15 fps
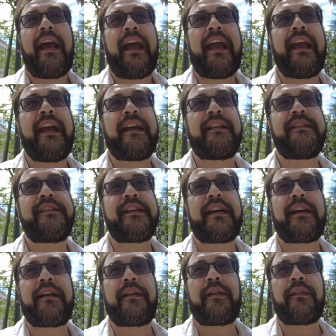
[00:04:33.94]
and uh,
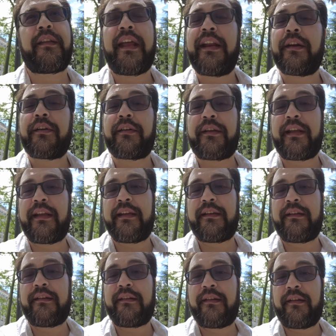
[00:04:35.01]
later
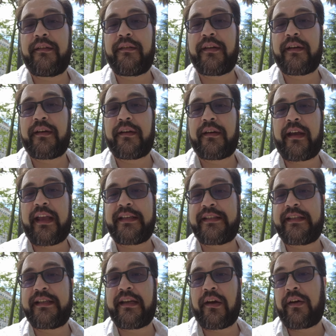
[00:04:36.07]
in the
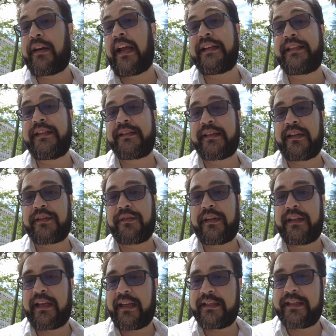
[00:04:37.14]
eighteenth or nineteenth century,
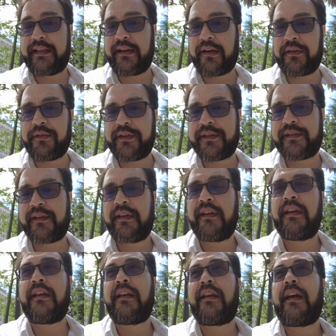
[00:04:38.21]
in the eighteen hundreds,
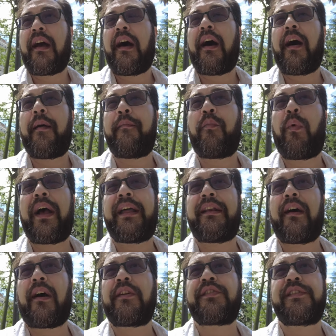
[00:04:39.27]
um, when
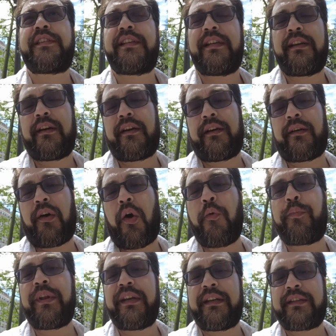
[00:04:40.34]
Argentina
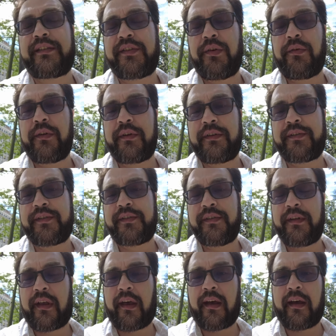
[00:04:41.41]
opened its doors
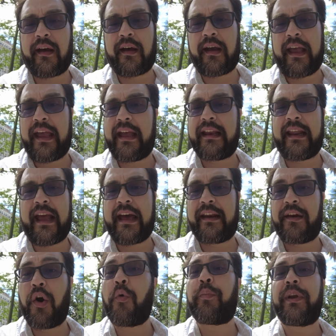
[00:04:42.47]
uh, and had
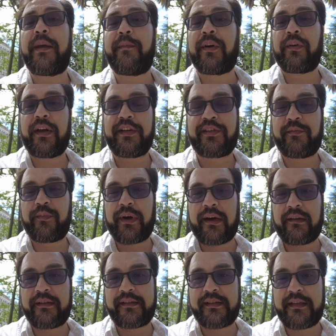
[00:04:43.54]
an open immigration
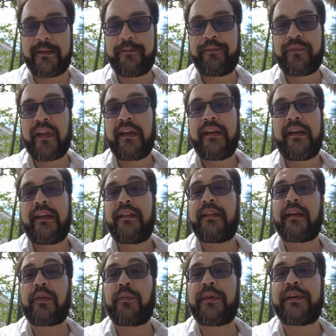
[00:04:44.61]
policy,
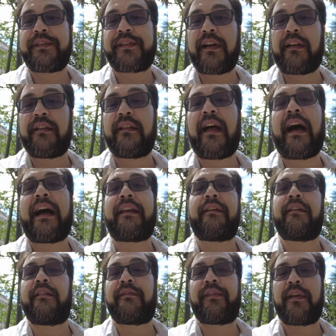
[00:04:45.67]
there was a lot
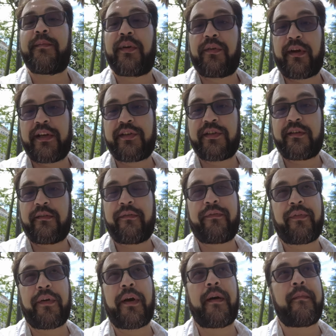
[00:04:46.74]
of immigration
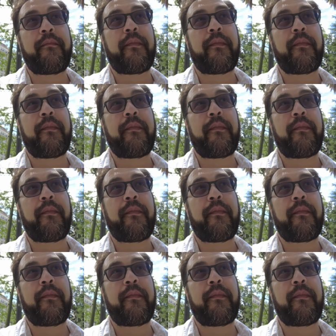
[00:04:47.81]
from